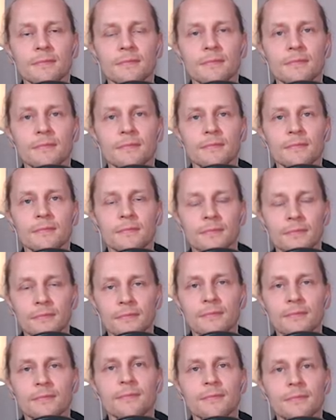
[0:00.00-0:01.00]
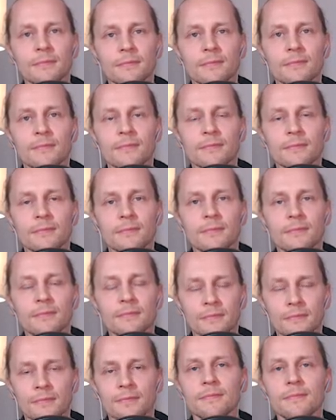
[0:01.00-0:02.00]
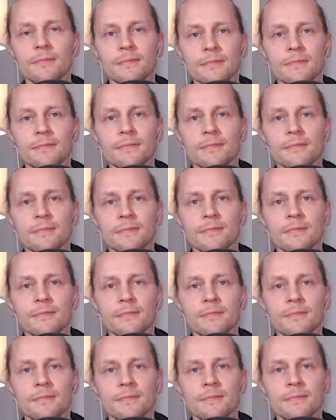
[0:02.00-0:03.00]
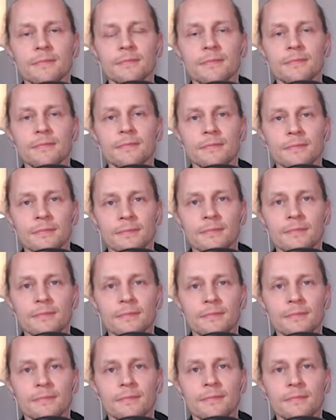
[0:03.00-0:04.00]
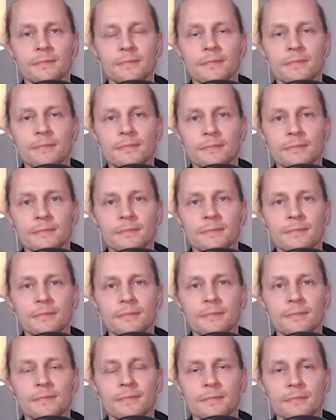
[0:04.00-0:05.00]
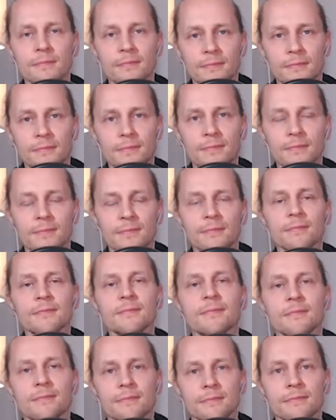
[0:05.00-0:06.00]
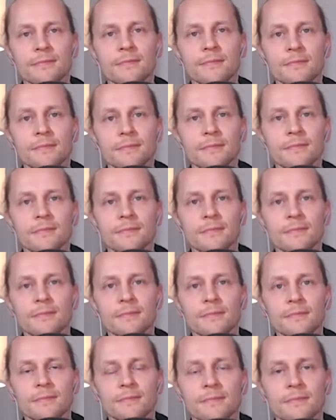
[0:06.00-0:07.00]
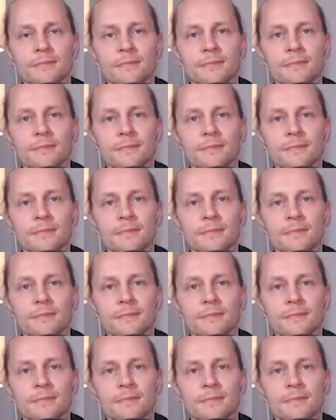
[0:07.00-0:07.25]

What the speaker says: The person shown says nothing.